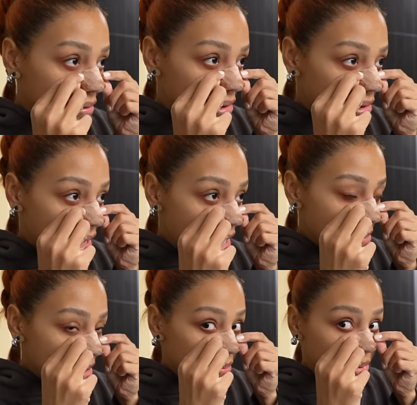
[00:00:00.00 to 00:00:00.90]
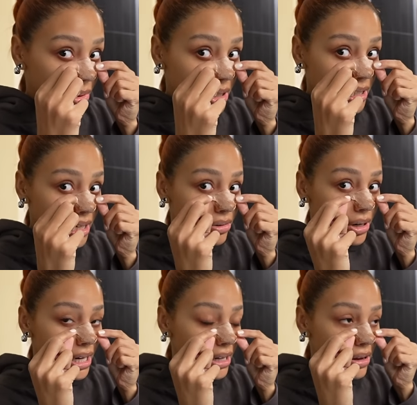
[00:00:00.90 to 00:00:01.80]
The tape is pretty
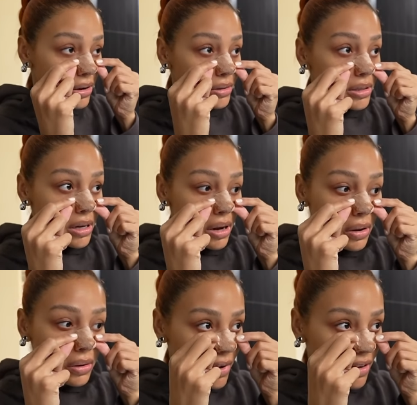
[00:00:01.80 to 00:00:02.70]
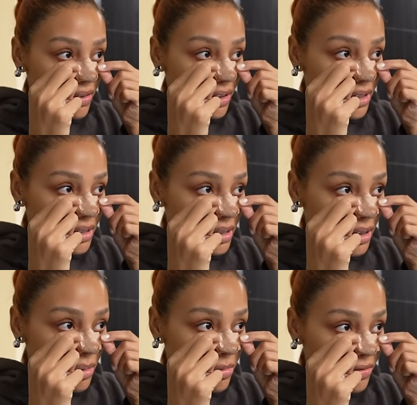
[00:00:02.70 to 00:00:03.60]
oily though, so I feel like it's gonna
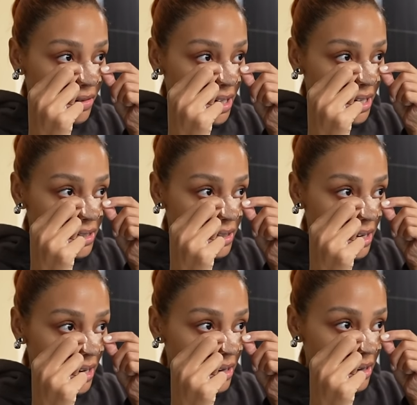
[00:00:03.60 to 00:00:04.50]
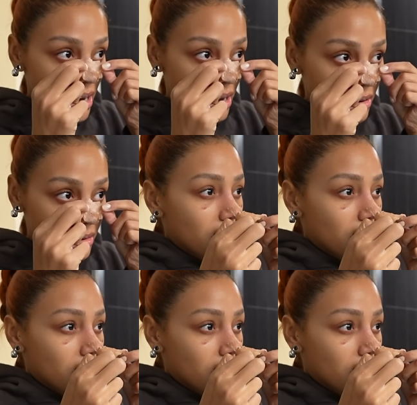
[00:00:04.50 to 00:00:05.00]
come off really easily, yeah.